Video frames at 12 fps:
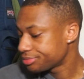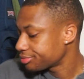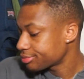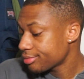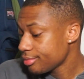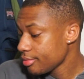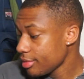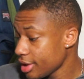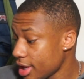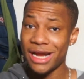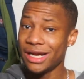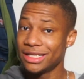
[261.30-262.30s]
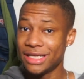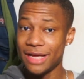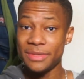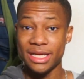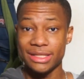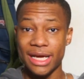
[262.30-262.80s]
I'm gonna rate this a 9 out of 10
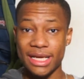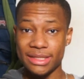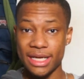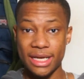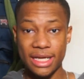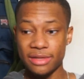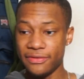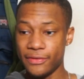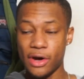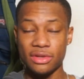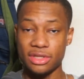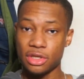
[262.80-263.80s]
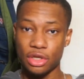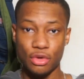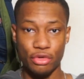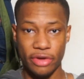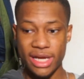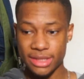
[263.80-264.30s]
because, like I said, in the fall this is gonna go
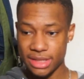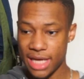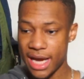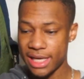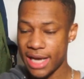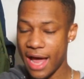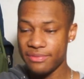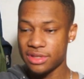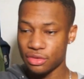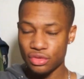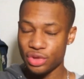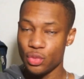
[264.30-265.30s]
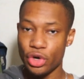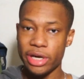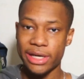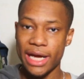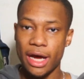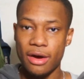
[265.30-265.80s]
crazy. I can absolutely wear
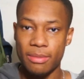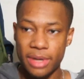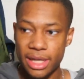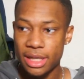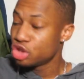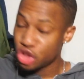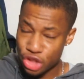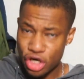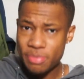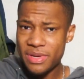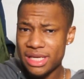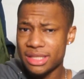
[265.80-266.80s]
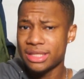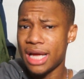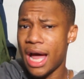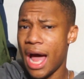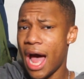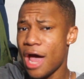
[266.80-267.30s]
it now, but certain pieces
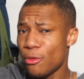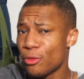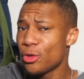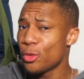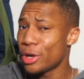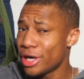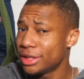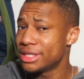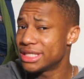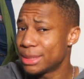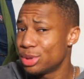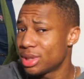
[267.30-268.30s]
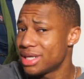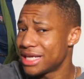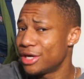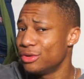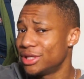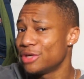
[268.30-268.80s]
I will wear in the summer because
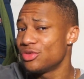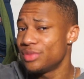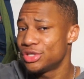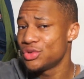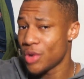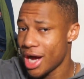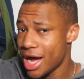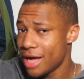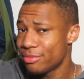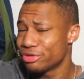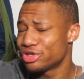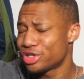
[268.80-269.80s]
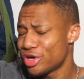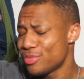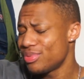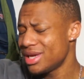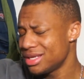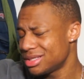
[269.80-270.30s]
I don't think it would be too hot. But certain
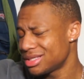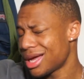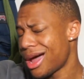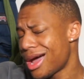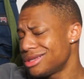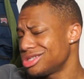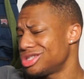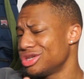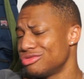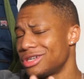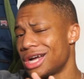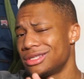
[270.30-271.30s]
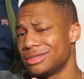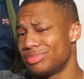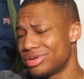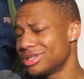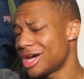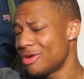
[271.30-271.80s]
pieces I just know not to
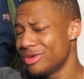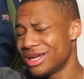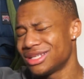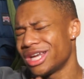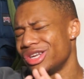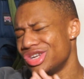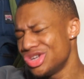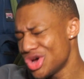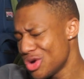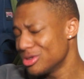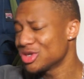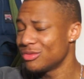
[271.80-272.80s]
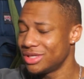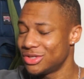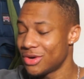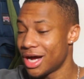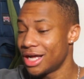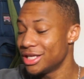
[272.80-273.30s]
pull out because I know it's gonna be
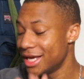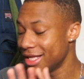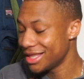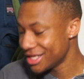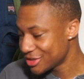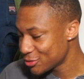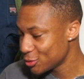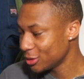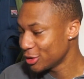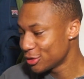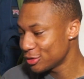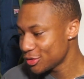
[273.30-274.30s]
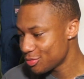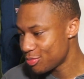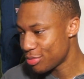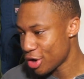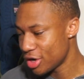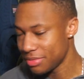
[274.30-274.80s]
too hot, and this will literally
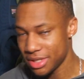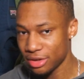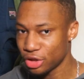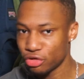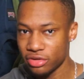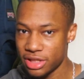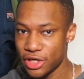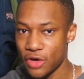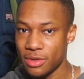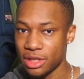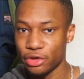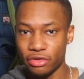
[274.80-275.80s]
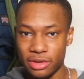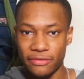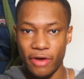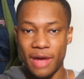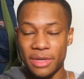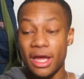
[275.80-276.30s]
burn me, literally kill me, literally
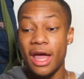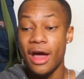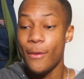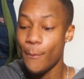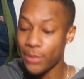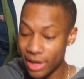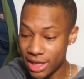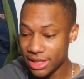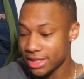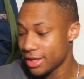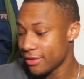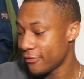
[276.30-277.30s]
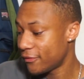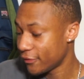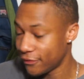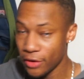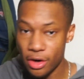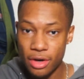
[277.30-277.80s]
fry me. But for
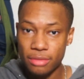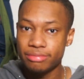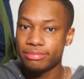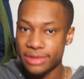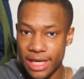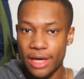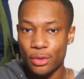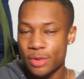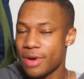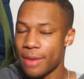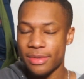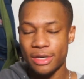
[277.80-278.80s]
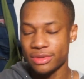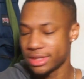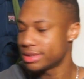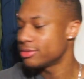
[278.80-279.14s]
fall, yeah, we popping out with this.